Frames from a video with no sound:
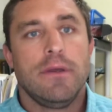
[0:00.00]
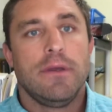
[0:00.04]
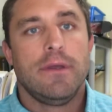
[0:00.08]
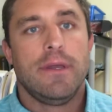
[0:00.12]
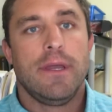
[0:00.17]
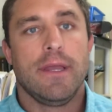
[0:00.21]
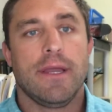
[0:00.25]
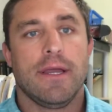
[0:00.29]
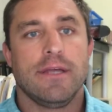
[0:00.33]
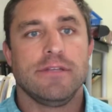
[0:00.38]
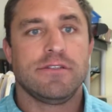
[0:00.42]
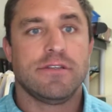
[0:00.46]

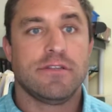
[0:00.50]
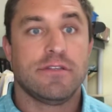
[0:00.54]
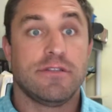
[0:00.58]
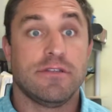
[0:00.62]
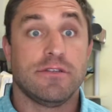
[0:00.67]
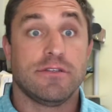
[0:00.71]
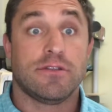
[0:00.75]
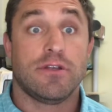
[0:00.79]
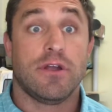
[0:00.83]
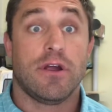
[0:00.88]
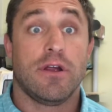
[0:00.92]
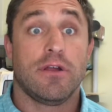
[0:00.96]
Hey guys, this
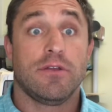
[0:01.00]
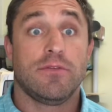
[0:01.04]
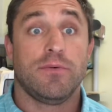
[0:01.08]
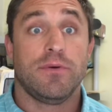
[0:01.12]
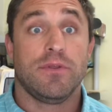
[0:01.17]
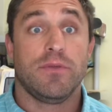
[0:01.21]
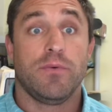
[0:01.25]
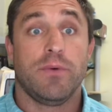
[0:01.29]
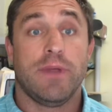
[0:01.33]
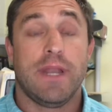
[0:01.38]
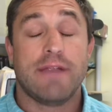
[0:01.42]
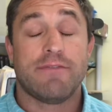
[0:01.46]
is Garth
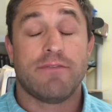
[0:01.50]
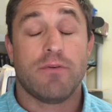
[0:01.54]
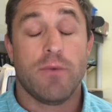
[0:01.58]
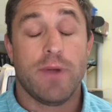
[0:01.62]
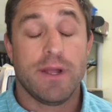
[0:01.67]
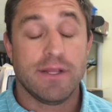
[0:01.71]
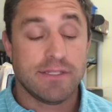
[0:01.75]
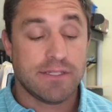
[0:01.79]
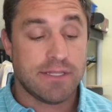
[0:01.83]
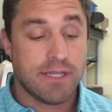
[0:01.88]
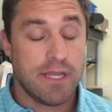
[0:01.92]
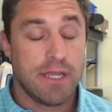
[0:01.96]
with Whatever
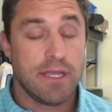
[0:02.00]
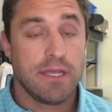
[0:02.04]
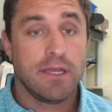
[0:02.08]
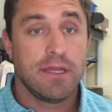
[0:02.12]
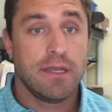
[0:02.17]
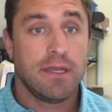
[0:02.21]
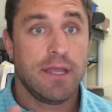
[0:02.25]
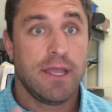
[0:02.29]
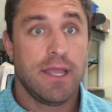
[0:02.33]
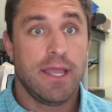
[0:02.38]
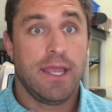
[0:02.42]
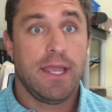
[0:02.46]
Wednesday,
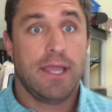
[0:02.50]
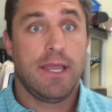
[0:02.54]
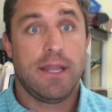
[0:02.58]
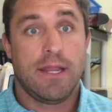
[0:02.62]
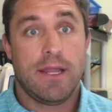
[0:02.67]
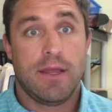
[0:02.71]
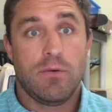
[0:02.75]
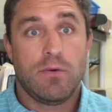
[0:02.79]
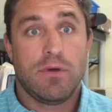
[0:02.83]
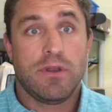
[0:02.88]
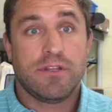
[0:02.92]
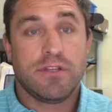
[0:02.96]
and
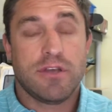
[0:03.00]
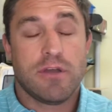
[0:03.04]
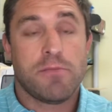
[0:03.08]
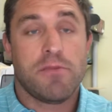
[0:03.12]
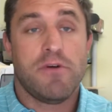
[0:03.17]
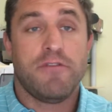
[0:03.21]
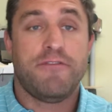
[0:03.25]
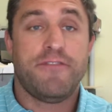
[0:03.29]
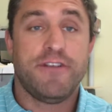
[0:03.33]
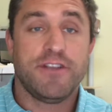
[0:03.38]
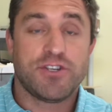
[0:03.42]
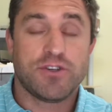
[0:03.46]
I want to talk
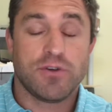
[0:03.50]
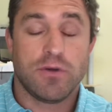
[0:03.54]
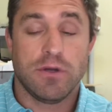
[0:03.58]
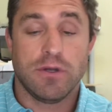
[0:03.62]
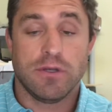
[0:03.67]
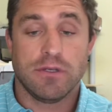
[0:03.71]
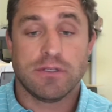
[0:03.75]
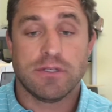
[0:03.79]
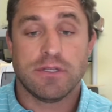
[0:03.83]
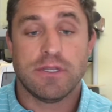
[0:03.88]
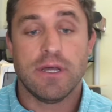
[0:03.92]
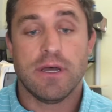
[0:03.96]
about fish
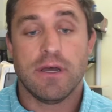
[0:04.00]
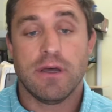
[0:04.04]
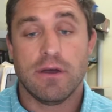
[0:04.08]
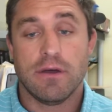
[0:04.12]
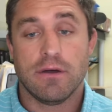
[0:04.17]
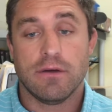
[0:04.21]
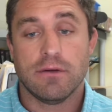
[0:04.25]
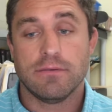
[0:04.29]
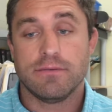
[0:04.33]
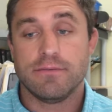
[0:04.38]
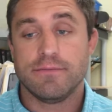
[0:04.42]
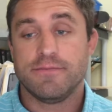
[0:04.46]
oils.
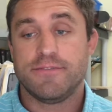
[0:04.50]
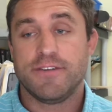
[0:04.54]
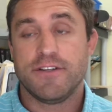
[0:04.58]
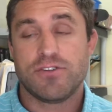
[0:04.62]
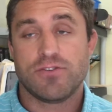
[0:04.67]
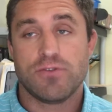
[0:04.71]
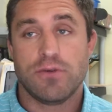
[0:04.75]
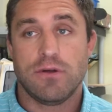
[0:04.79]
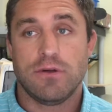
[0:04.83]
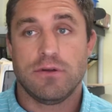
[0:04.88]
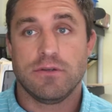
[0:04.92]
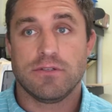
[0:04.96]
Now, fish
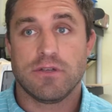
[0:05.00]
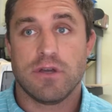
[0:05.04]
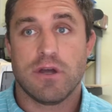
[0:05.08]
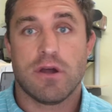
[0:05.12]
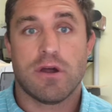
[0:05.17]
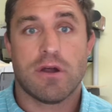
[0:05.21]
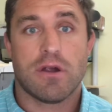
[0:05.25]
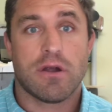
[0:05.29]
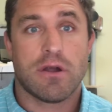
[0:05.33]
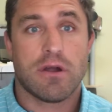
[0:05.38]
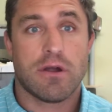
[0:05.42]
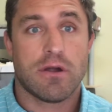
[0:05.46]
oils
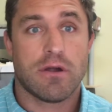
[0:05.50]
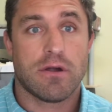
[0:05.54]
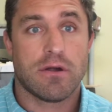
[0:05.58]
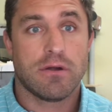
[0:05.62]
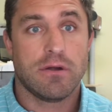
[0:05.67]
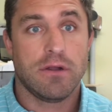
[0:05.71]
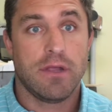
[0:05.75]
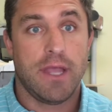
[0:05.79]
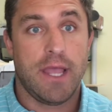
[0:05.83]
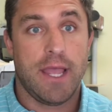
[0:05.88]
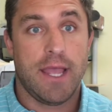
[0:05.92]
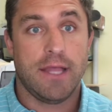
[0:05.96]

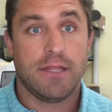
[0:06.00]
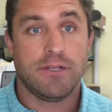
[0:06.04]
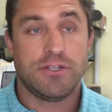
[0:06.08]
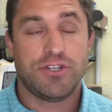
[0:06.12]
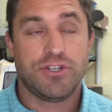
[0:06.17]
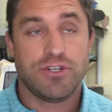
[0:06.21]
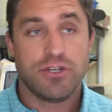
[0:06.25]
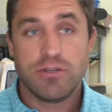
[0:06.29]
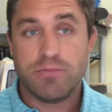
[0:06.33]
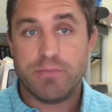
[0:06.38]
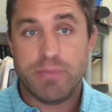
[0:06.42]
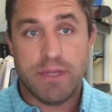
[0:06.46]
are and
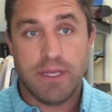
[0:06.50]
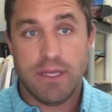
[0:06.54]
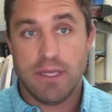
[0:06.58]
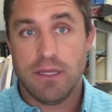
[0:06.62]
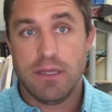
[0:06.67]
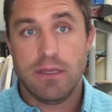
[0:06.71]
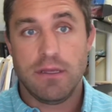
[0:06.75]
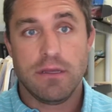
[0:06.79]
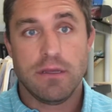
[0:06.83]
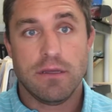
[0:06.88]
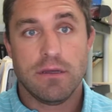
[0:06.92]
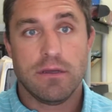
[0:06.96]
should
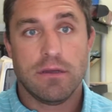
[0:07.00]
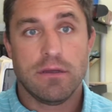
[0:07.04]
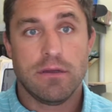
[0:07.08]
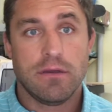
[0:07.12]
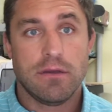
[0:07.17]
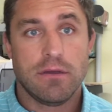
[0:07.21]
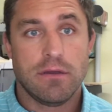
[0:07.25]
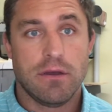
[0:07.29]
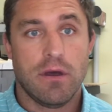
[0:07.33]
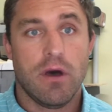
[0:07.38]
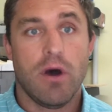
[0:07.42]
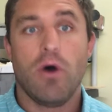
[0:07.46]
be
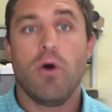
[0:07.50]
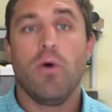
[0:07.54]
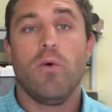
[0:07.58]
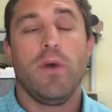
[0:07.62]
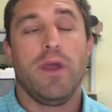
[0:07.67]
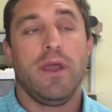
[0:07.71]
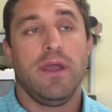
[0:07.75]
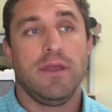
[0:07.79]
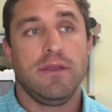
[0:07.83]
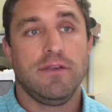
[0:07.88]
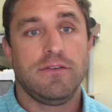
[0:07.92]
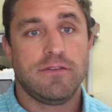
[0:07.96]

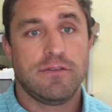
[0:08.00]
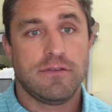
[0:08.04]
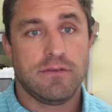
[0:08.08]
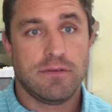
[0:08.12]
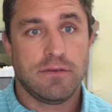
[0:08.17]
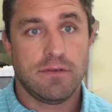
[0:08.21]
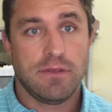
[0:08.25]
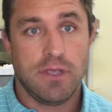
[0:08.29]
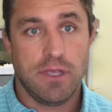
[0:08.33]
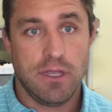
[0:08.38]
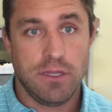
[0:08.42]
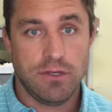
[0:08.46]
always
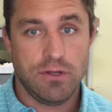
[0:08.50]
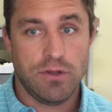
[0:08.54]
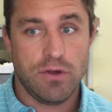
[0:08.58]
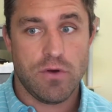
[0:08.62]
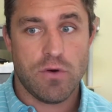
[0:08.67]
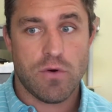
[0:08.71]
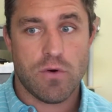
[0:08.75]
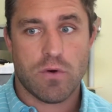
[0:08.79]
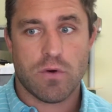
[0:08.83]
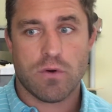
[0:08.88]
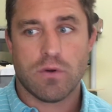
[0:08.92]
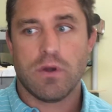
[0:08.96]
in
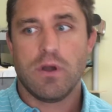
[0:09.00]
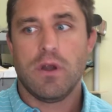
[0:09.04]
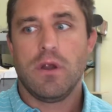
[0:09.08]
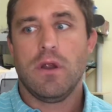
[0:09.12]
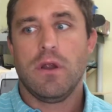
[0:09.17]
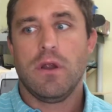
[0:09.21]
your